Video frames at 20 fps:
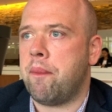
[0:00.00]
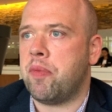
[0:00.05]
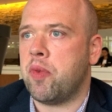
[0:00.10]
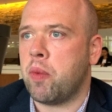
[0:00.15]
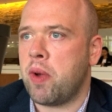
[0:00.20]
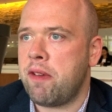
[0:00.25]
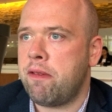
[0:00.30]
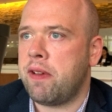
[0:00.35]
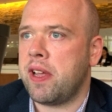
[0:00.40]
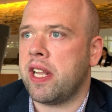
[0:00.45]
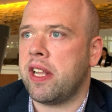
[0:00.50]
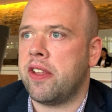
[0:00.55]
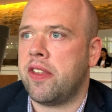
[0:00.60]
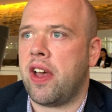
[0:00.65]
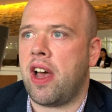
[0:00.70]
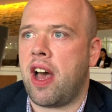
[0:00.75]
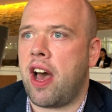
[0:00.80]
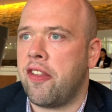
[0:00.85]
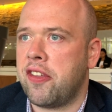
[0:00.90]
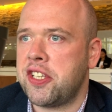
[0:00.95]
We feel
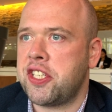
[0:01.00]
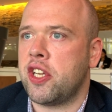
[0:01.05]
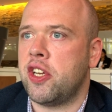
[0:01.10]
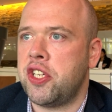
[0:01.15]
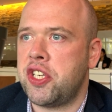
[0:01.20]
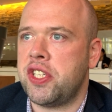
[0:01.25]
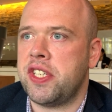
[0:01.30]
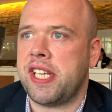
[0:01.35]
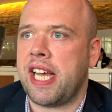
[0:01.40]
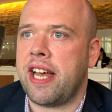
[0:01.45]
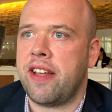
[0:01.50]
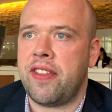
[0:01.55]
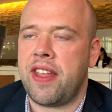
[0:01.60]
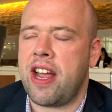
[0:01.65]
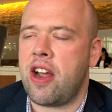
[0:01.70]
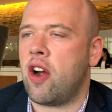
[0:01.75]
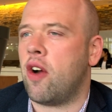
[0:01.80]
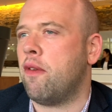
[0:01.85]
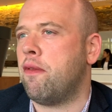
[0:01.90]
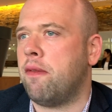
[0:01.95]
that other solutions out
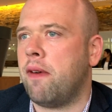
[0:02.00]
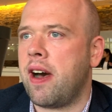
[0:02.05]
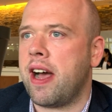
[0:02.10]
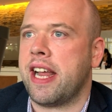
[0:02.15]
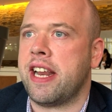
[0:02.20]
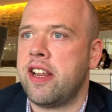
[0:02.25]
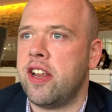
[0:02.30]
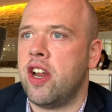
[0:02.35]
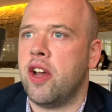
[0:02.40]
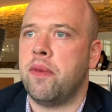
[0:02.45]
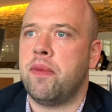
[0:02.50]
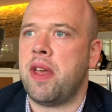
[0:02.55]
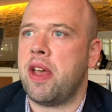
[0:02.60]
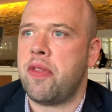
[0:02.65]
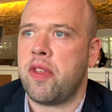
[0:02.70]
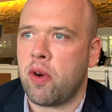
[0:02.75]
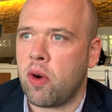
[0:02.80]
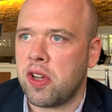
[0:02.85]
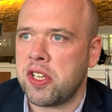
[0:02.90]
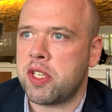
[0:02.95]
there are fine. You know, that
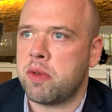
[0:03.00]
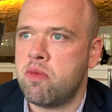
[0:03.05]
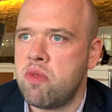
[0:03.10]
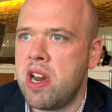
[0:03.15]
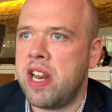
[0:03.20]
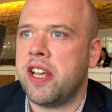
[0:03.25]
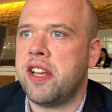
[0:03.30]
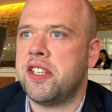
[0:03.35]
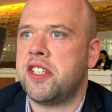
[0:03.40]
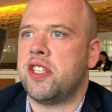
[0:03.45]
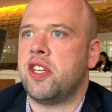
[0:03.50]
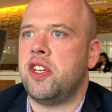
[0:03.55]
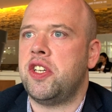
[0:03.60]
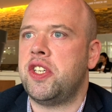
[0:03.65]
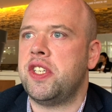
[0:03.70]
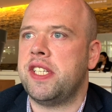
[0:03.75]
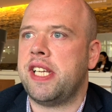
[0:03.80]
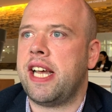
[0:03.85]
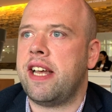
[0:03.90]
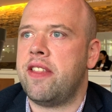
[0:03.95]
there are some really good
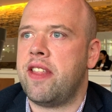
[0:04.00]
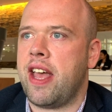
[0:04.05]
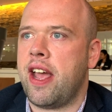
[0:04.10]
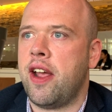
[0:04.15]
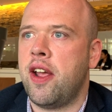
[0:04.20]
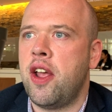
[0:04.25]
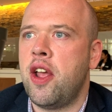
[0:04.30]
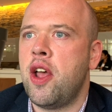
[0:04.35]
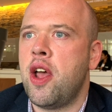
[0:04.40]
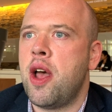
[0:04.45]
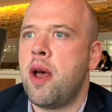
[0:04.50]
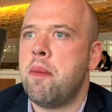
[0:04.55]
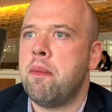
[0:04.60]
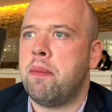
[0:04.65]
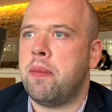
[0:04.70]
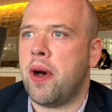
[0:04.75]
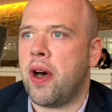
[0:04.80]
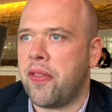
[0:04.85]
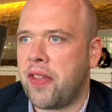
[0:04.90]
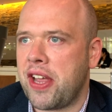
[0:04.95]
solutions out there,
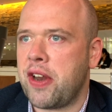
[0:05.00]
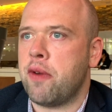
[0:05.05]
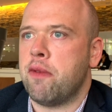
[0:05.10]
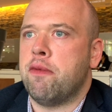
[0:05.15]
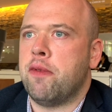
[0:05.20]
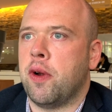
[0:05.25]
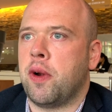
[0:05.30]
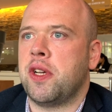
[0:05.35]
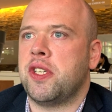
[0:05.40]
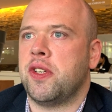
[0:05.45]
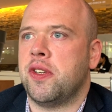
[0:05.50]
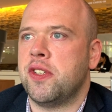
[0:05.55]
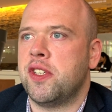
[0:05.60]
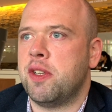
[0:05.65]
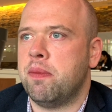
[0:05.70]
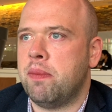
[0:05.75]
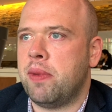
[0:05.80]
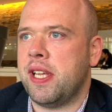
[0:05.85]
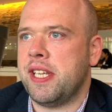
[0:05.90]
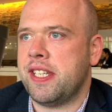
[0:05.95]
but they don't focus on
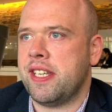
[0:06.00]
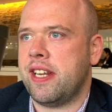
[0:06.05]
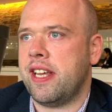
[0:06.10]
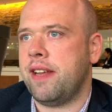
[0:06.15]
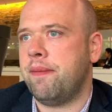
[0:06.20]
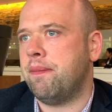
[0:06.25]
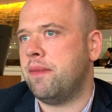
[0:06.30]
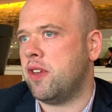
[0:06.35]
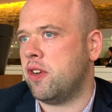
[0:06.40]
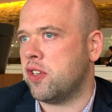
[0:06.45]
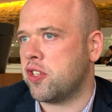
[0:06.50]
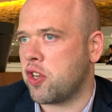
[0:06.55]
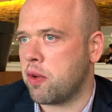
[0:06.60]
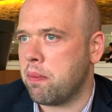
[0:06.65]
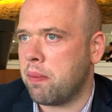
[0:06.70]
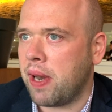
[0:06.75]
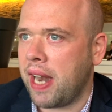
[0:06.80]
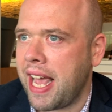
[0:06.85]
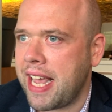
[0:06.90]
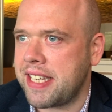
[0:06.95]
simplicity. There's
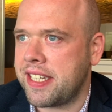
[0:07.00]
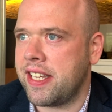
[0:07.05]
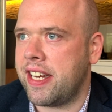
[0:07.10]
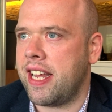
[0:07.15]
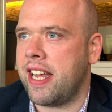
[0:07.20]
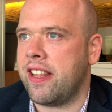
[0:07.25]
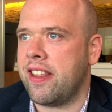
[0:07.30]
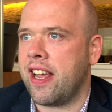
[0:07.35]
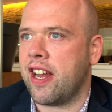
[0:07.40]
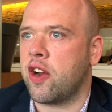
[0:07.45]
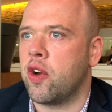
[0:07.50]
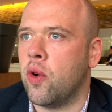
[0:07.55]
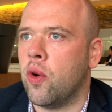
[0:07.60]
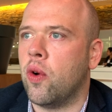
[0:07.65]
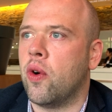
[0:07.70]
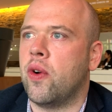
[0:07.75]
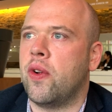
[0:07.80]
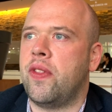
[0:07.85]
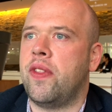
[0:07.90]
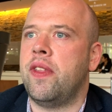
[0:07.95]
complexity at their
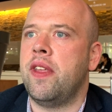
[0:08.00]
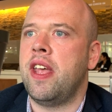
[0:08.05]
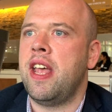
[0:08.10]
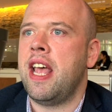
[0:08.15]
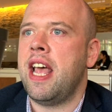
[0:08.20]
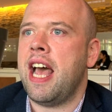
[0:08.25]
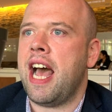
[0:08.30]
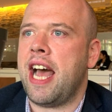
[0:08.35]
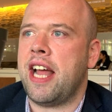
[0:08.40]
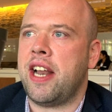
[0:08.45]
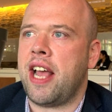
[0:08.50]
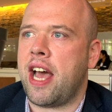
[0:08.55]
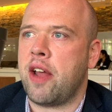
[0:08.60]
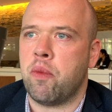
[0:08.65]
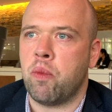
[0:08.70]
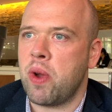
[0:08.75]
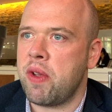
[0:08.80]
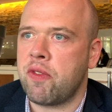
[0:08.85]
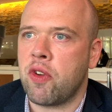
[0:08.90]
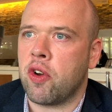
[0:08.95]
core,
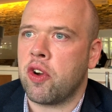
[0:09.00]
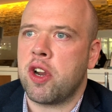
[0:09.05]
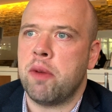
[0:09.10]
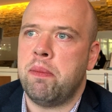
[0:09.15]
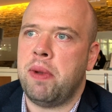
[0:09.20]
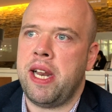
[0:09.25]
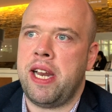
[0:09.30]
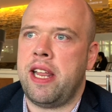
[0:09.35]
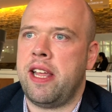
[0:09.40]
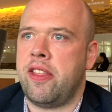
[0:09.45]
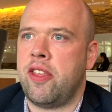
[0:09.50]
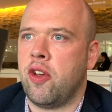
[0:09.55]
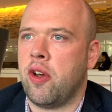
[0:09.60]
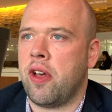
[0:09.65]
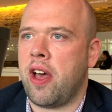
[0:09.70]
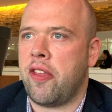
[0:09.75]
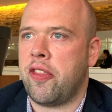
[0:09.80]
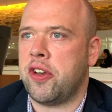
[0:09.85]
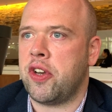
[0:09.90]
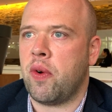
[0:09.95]
and we've gone completely the
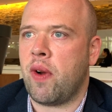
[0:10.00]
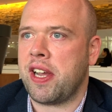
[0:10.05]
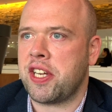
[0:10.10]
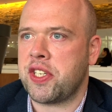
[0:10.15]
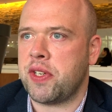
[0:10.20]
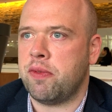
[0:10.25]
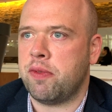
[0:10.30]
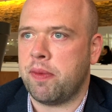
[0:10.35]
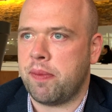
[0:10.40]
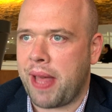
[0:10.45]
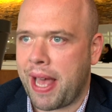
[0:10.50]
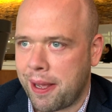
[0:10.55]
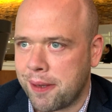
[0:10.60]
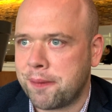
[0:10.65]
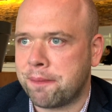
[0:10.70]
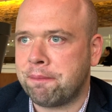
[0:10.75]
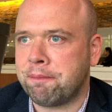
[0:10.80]
other direction from that.